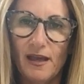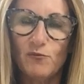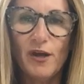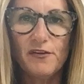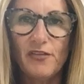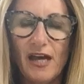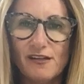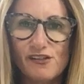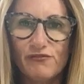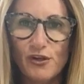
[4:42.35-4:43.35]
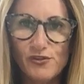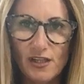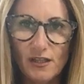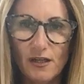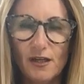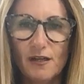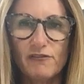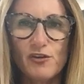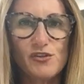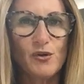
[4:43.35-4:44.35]
And whether that is frozen
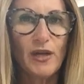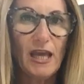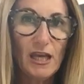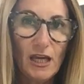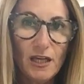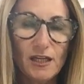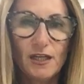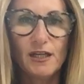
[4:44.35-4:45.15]
organic,